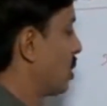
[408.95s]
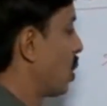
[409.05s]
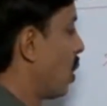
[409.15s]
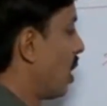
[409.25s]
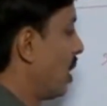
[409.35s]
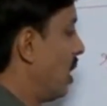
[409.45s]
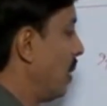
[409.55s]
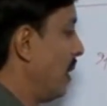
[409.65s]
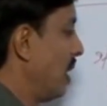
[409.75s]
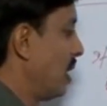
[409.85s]
So
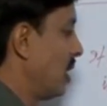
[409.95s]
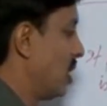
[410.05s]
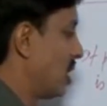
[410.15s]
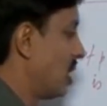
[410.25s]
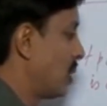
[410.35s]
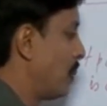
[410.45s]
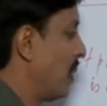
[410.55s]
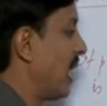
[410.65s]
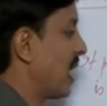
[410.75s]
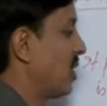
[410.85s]
this is
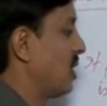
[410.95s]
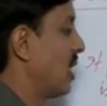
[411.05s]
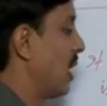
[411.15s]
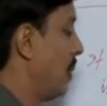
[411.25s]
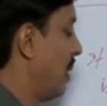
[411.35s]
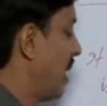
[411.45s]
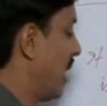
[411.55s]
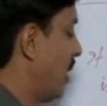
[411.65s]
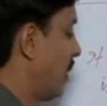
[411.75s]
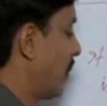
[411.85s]
Px is the
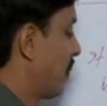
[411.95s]
dividend.